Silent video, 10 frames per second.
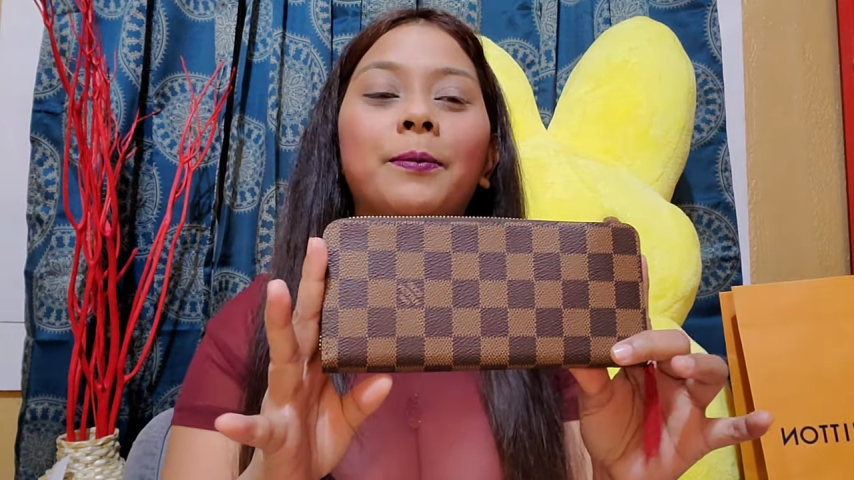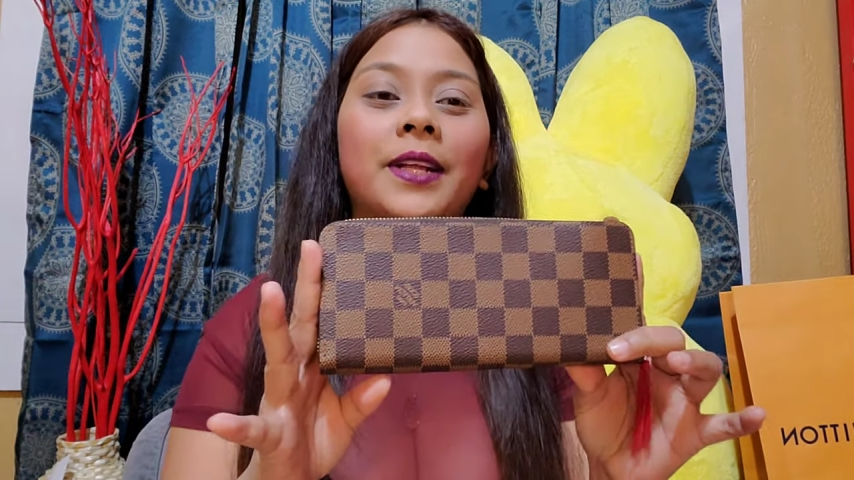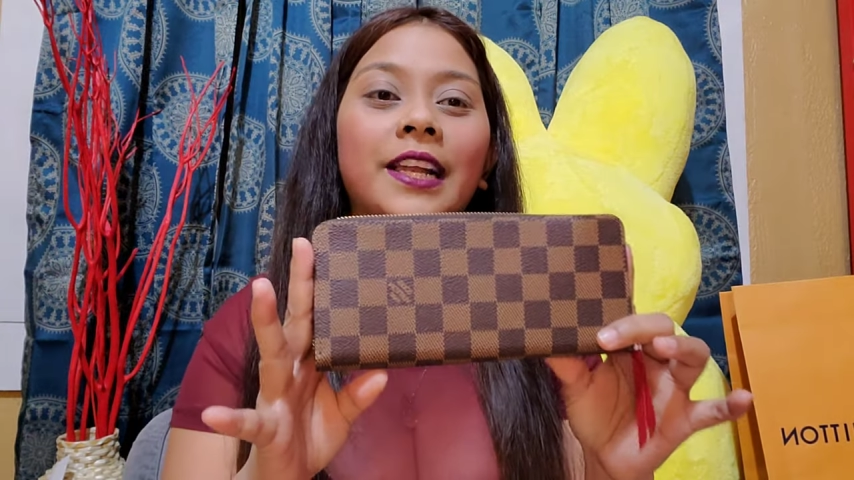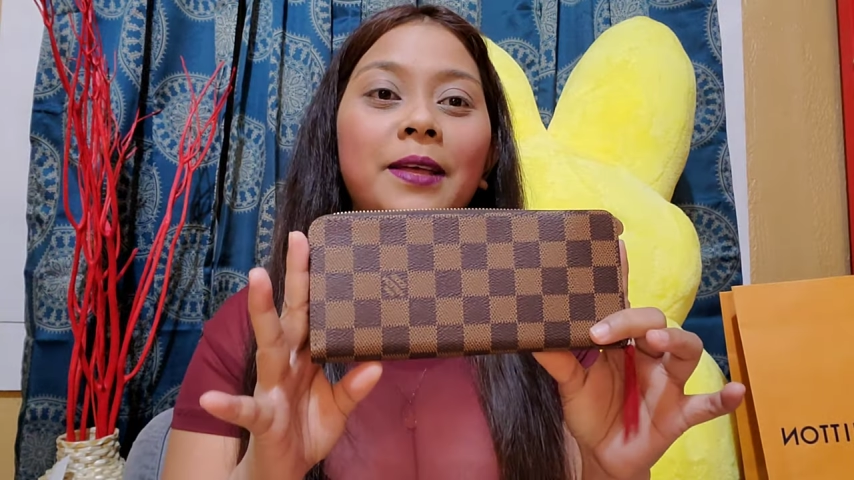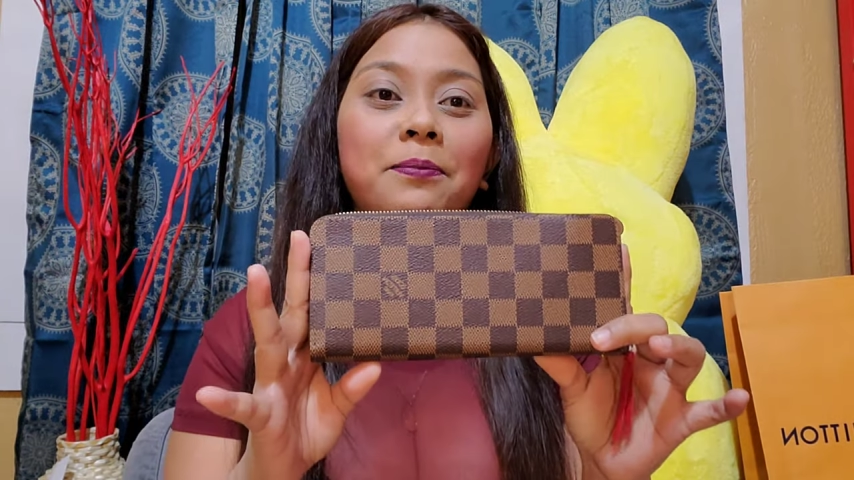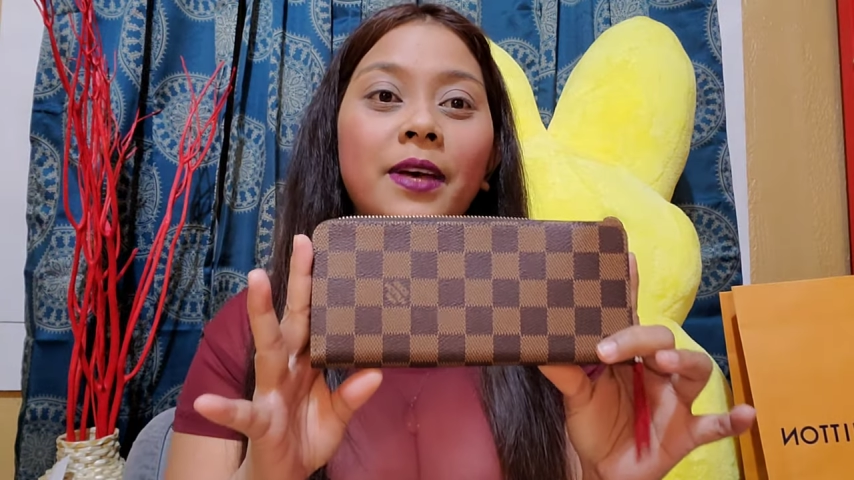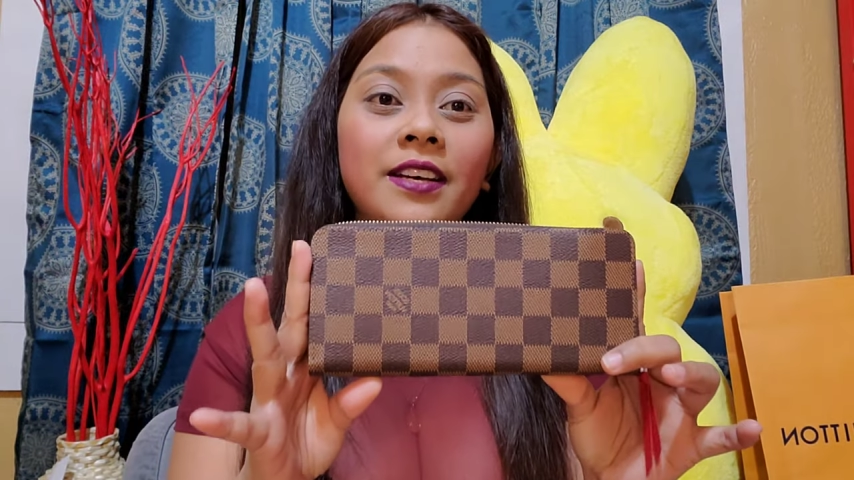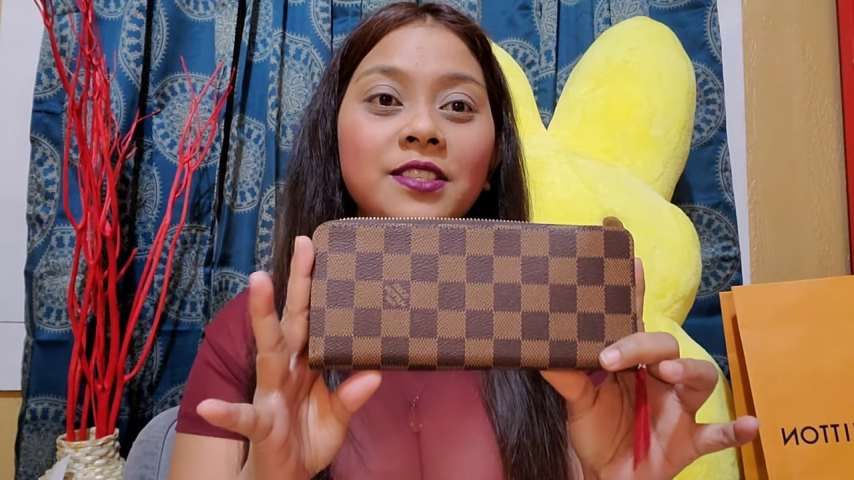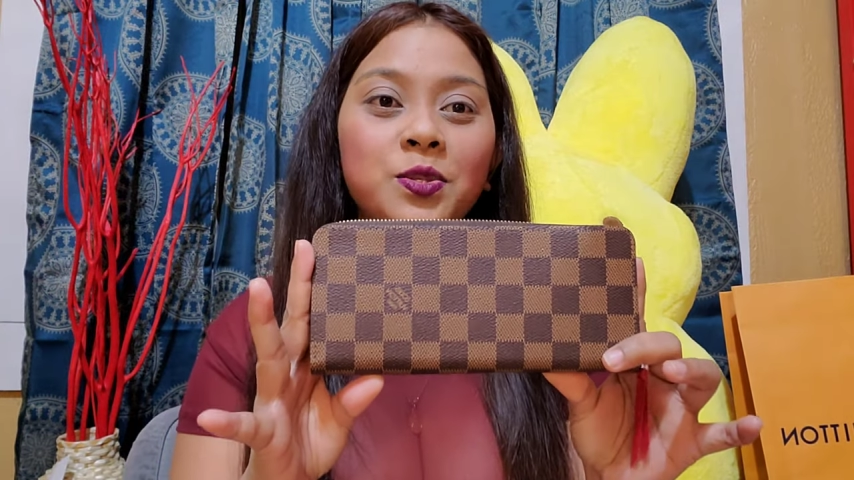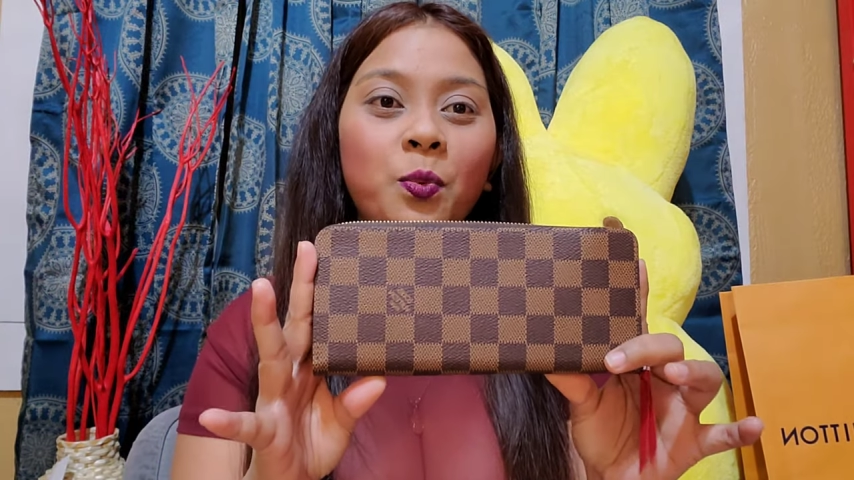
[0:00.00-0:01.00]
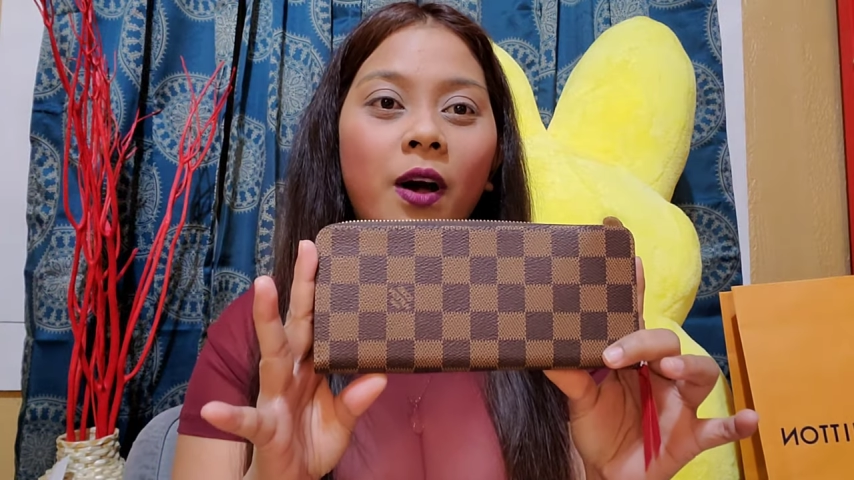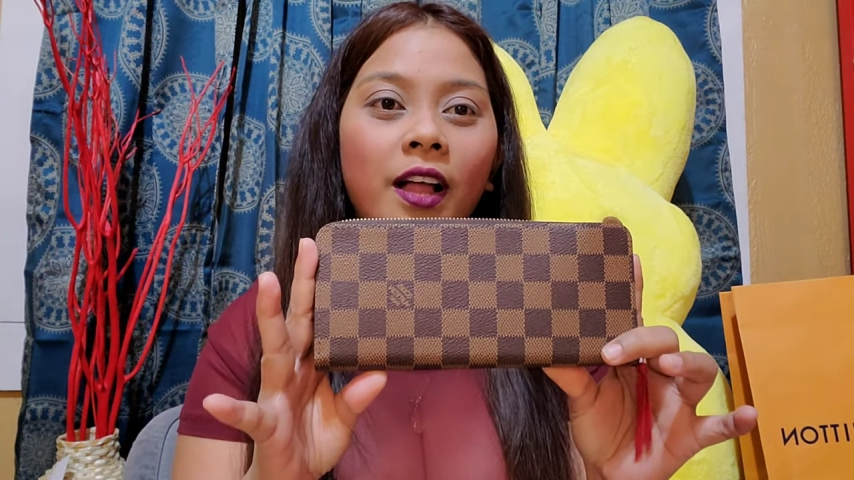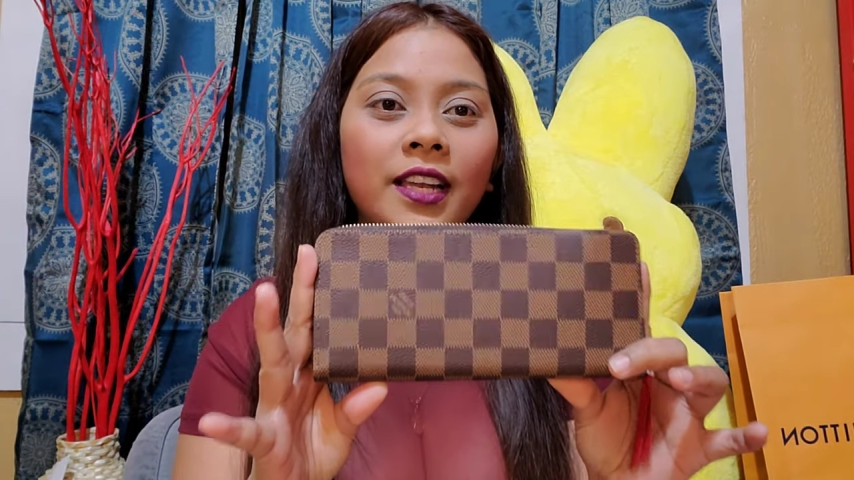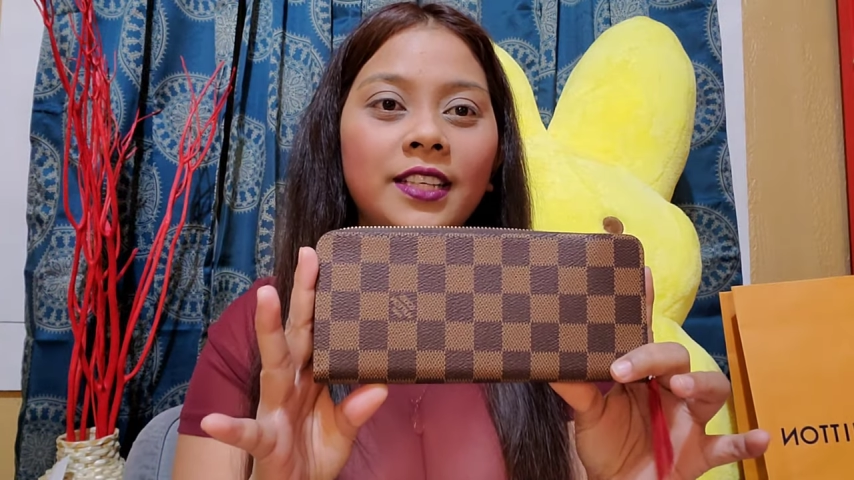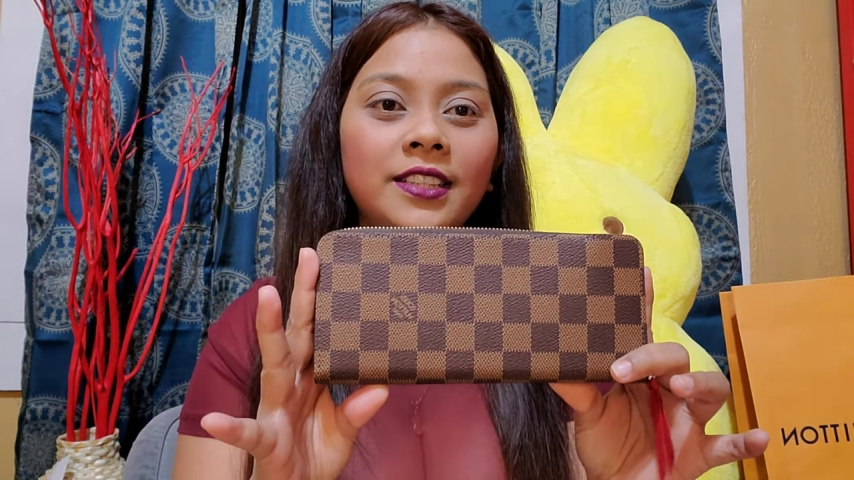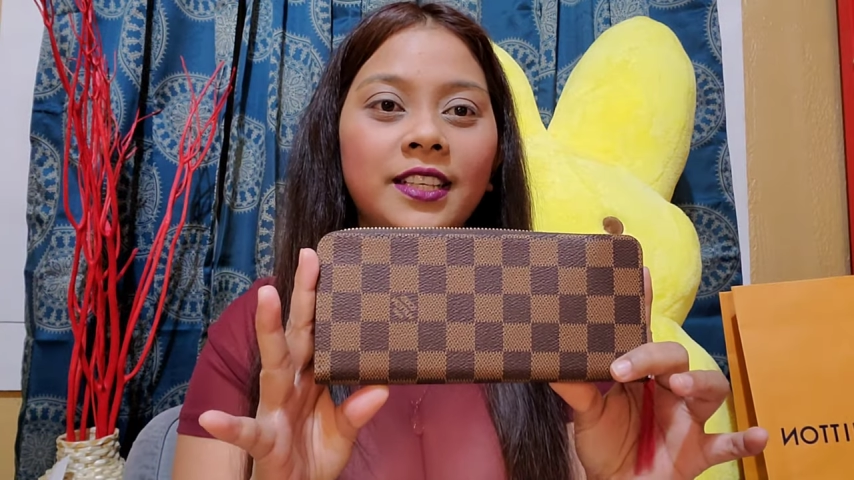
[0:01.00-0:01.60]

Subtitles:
Clemence wallet